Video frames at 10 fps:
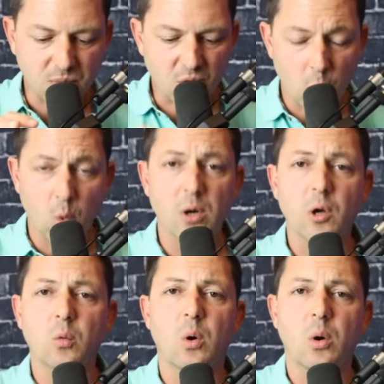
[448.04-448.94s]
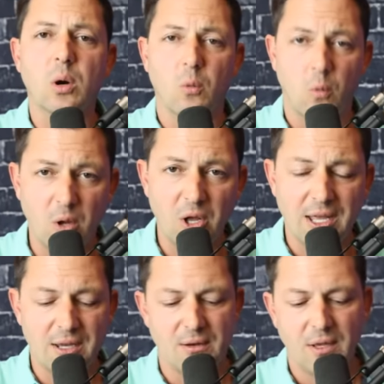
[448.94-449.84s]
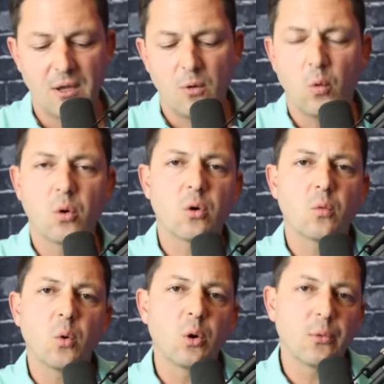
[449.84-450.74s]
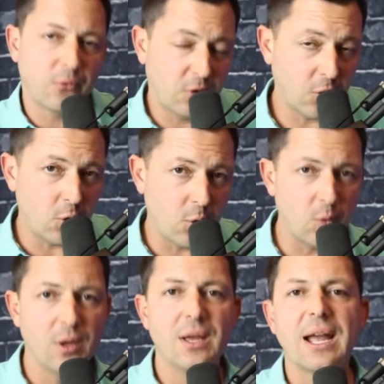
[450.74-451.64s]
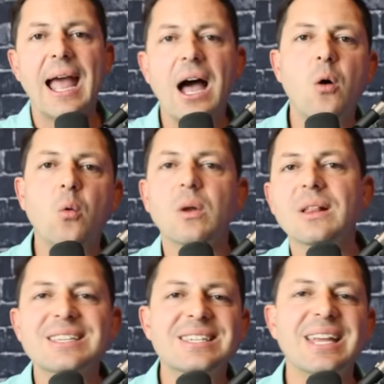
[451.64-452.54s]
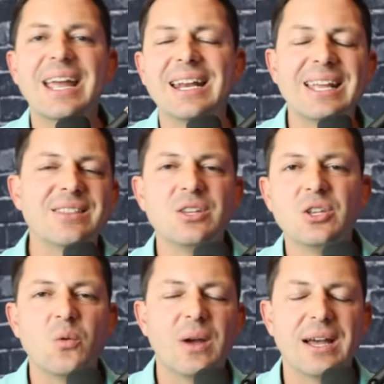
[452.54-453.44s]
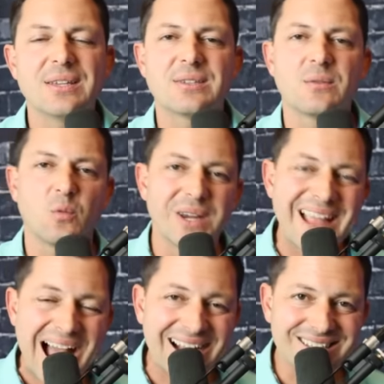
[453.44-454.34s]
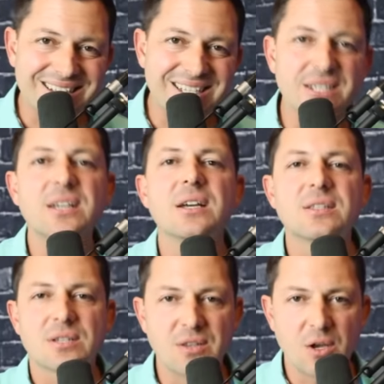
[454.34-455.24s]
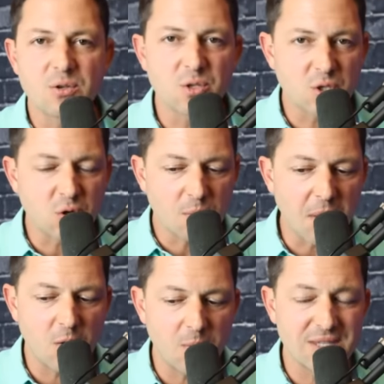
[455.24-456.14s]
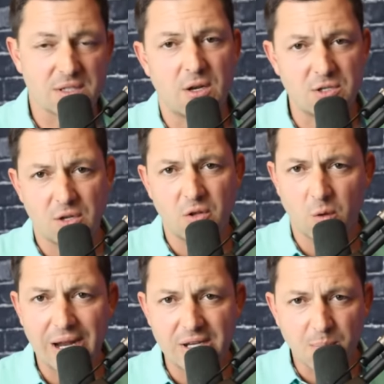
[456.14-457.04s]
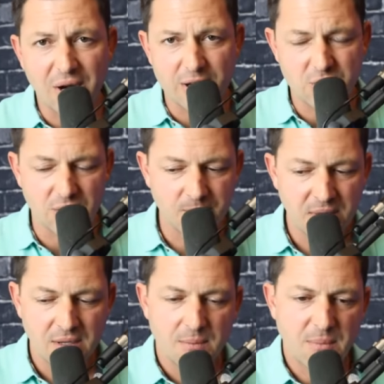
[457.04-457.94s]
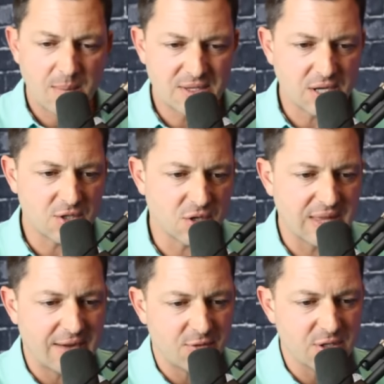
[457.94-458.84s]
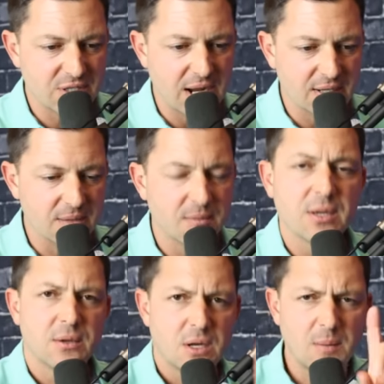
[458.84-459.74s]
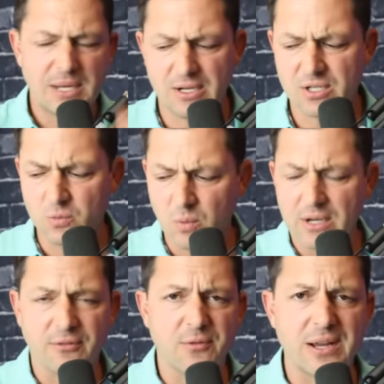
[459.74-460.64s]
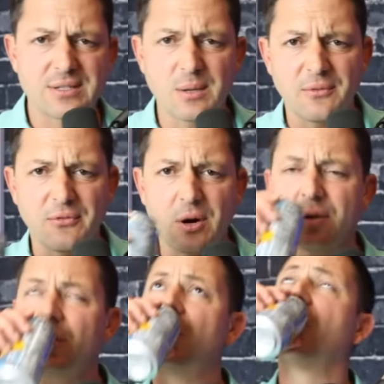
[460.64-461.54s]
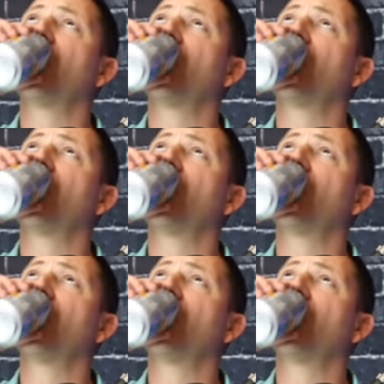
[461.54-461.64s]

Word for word: World War One, World War Two, how real estate in the US reacted to those two moments, and also the Great Depression. Maybe touch on that for a second. let me get a swig of Fresca before I do.